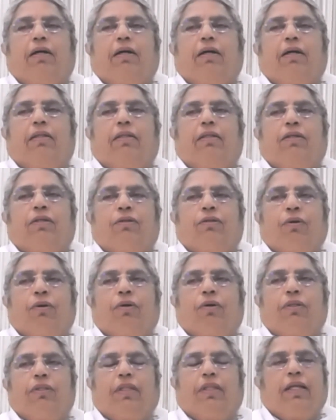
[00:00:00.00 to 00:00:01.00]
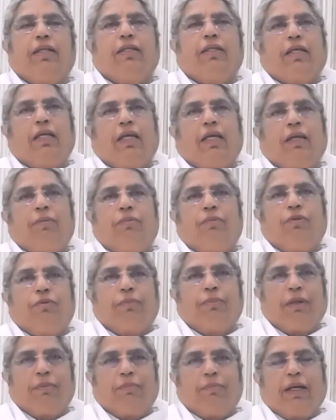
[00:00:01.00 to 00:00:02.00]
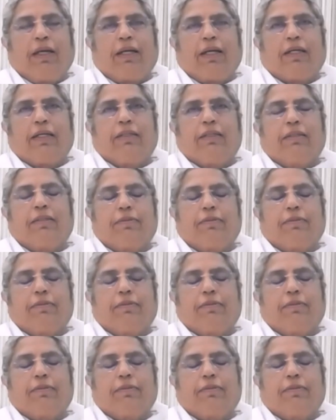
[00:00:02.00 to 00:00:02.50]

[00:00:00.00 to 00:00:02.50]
the thought that came to my mind,